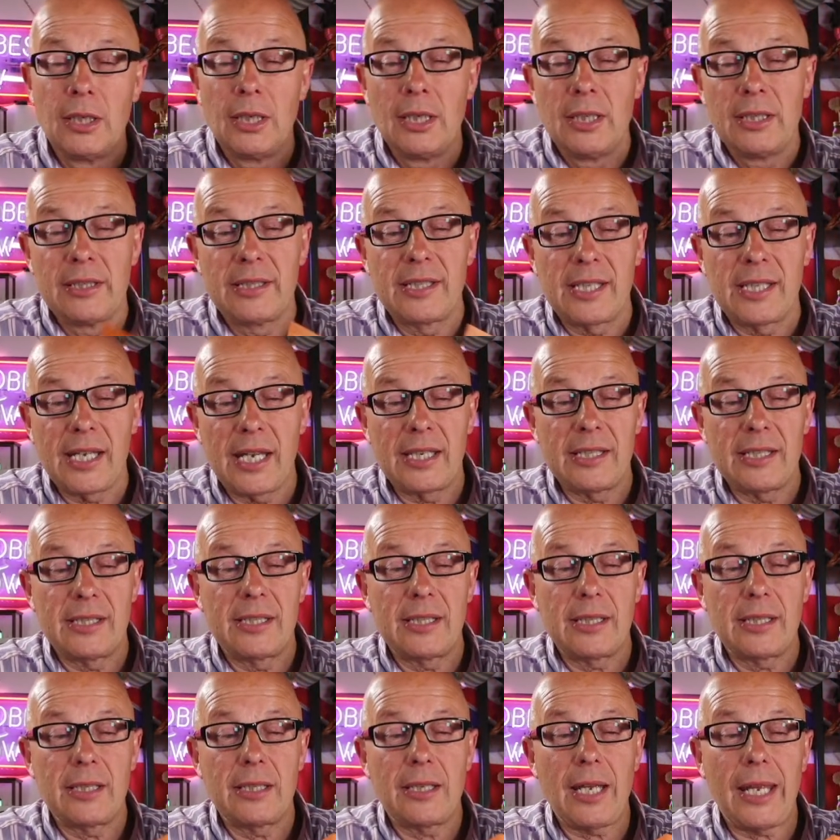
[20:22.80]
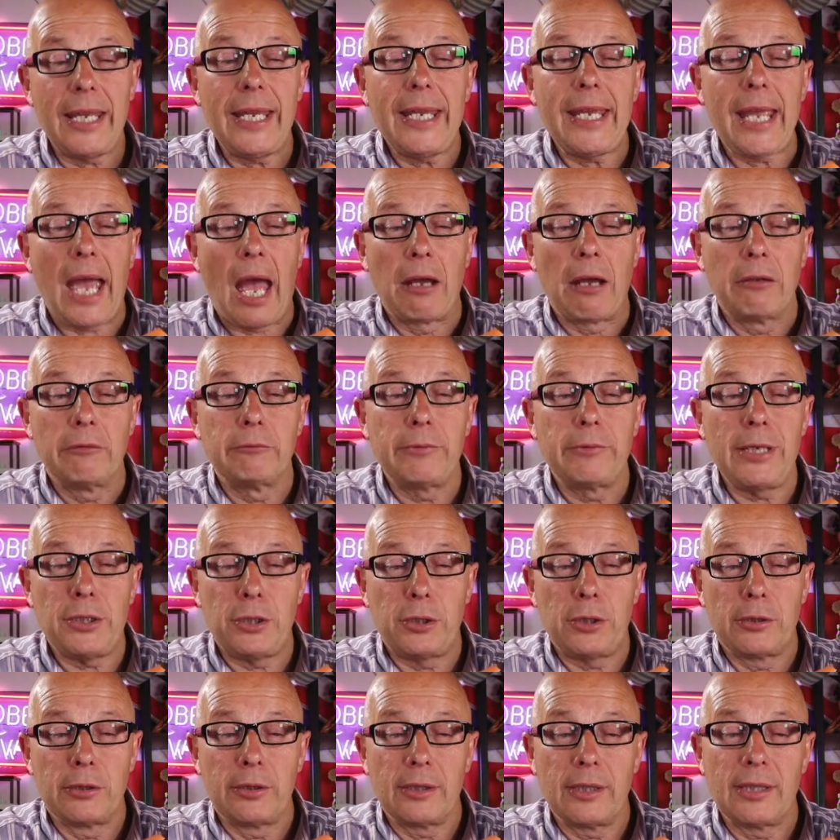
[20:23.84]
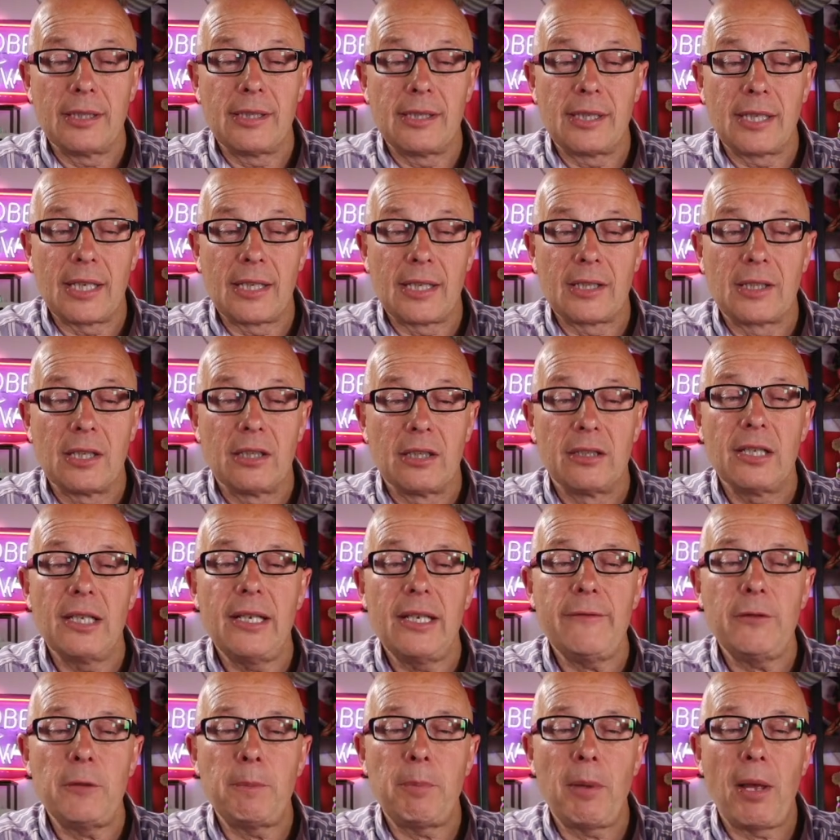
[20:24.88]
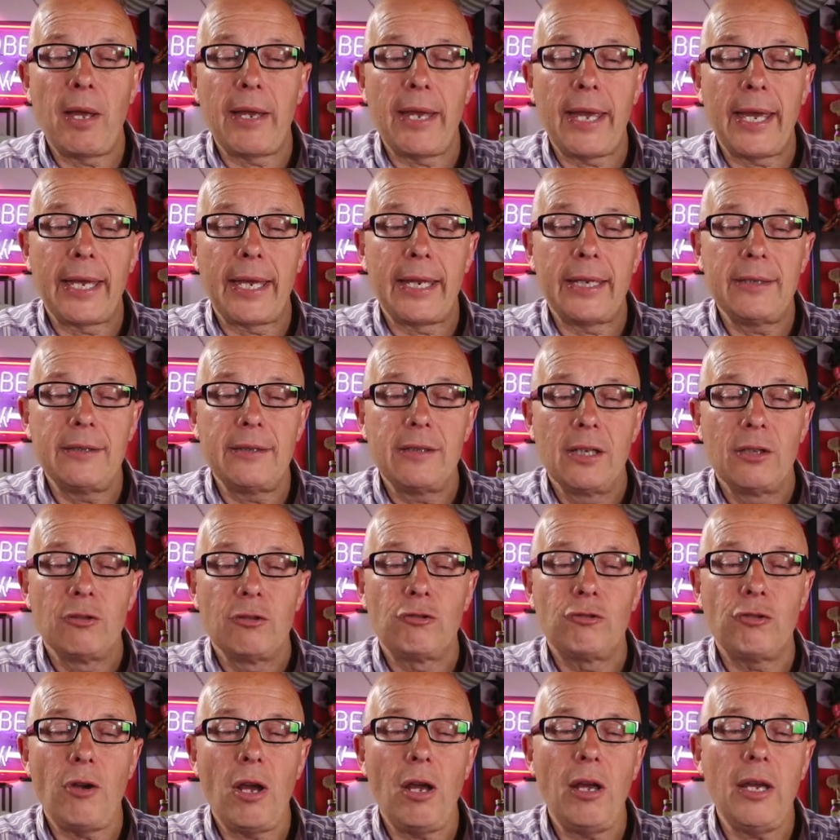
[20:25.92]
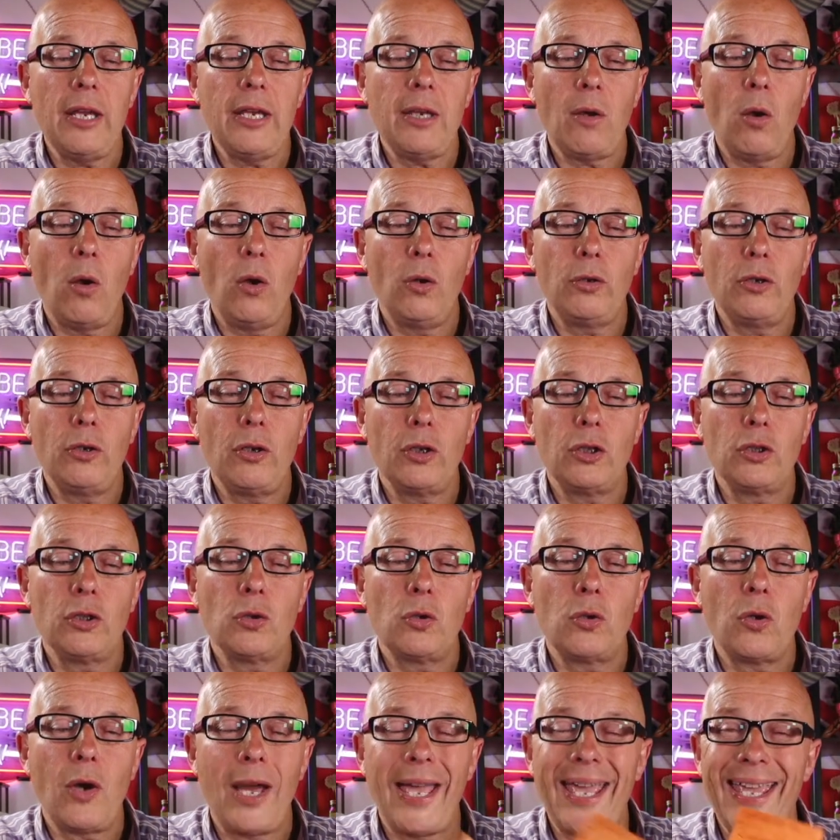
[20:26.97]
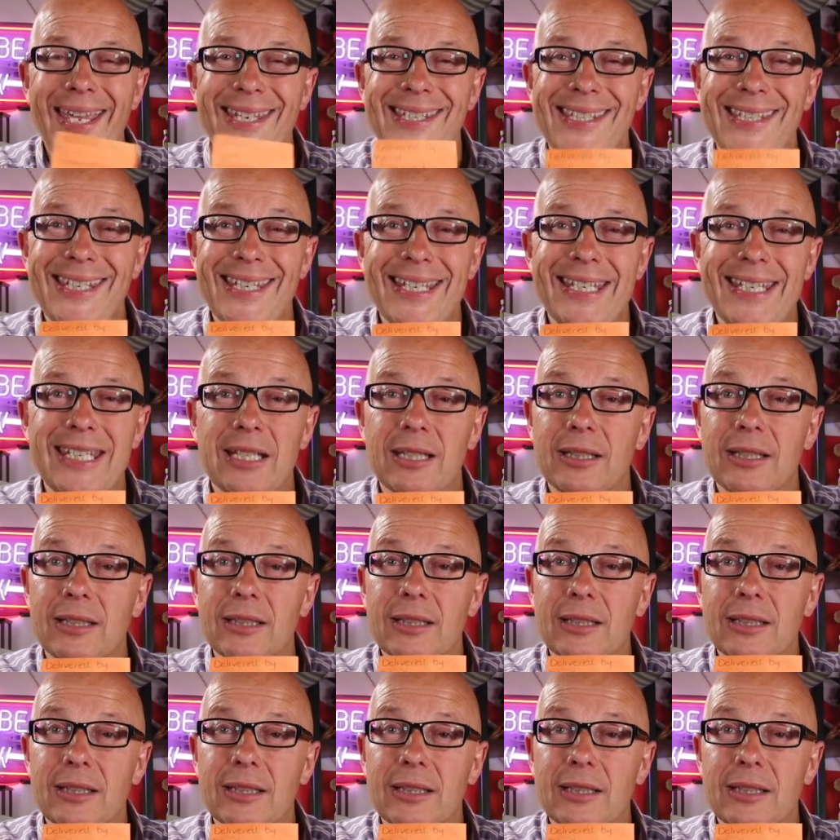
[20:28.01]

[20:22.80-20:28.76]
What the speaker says: says, here, Richard, he says, delivered by hand, try on your Essie.